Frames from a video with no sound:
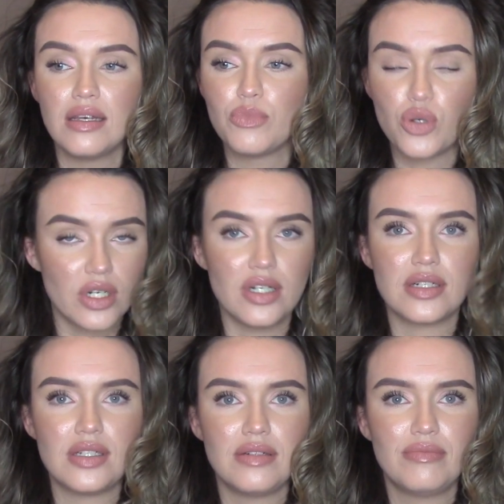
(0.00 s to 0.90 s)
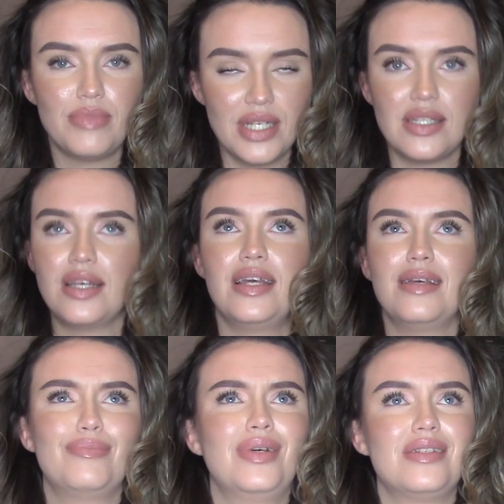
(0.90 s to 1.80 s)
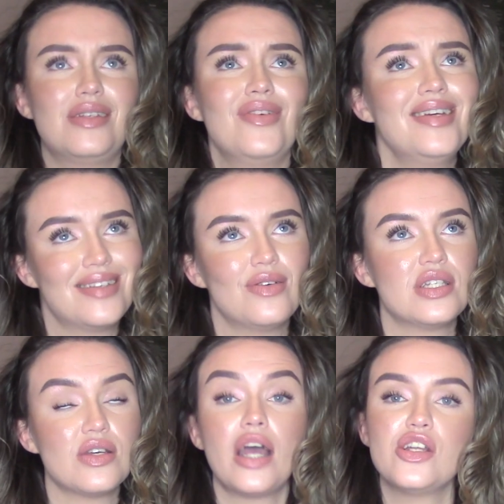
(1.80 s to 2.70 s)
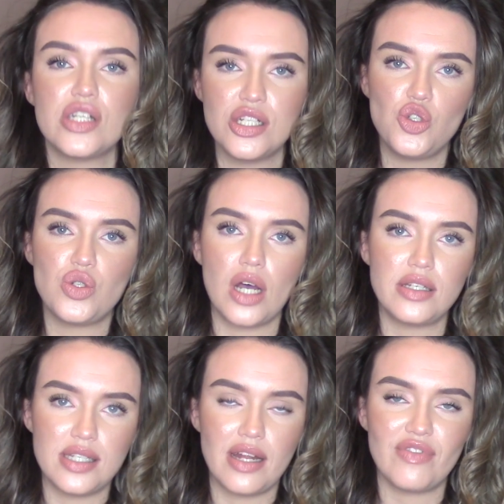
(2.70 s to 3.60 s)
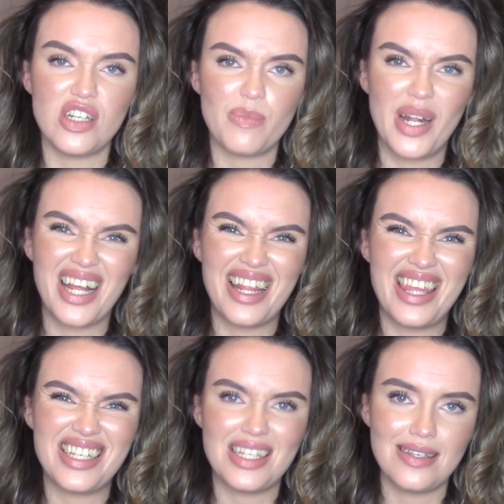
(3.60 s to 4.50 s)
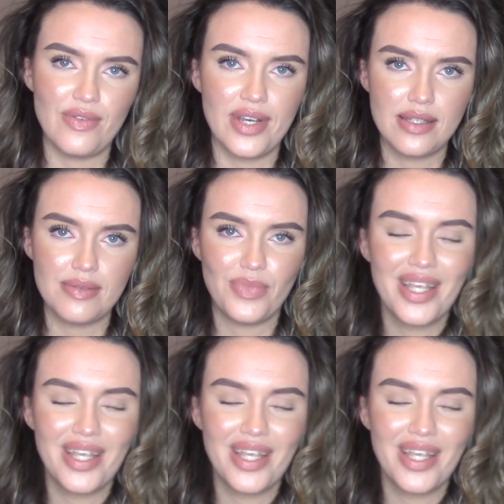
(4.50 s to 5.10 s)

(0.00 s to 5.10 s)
product, basically. Serious. I just need you to understand fundamentally this is serious.